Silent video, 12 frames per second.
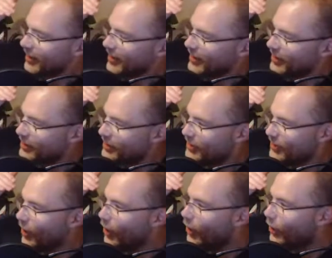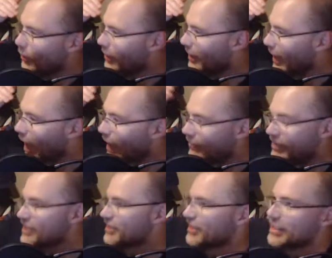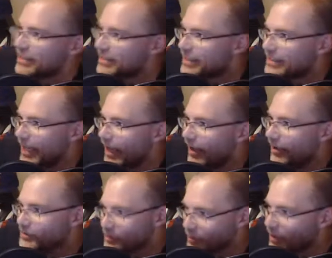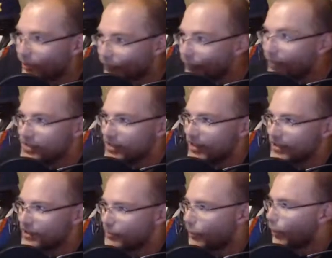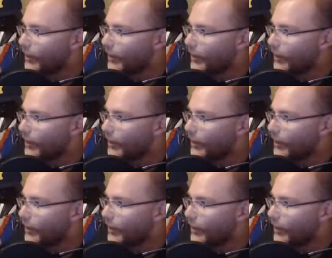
So obviously the details are a little fuzzy at this point.